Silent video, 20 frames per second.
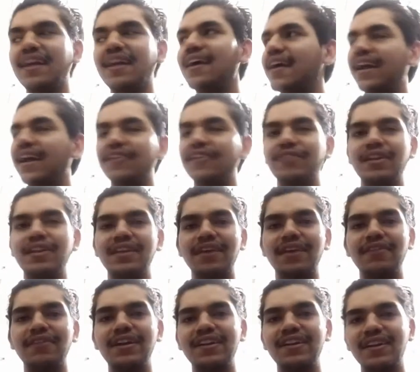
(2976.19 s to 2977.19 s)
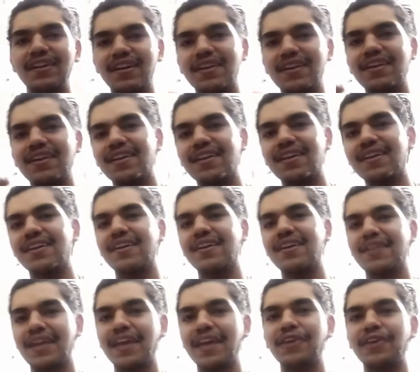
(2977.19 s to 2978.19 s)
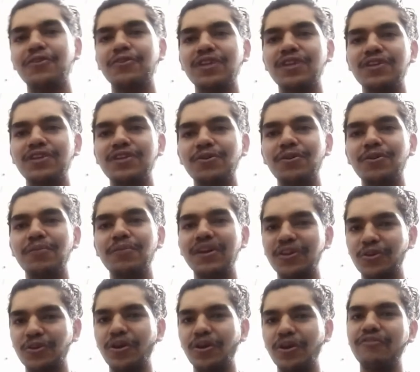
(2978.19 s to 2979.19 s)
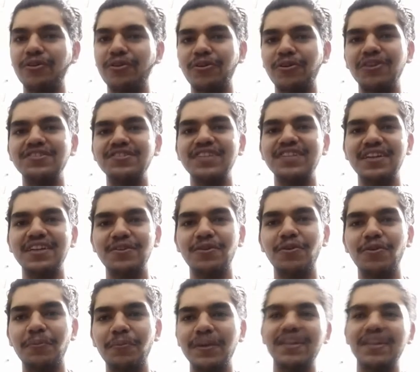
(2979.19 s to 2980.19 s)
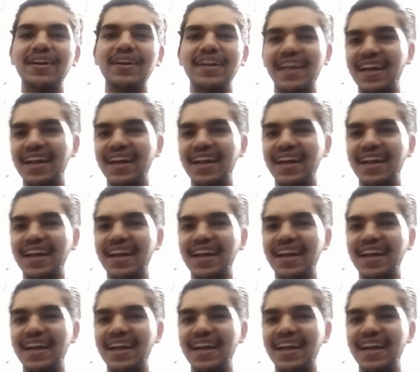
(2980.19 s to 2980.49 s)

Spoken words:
They will take you to the door, but you have to cross that door, open it, and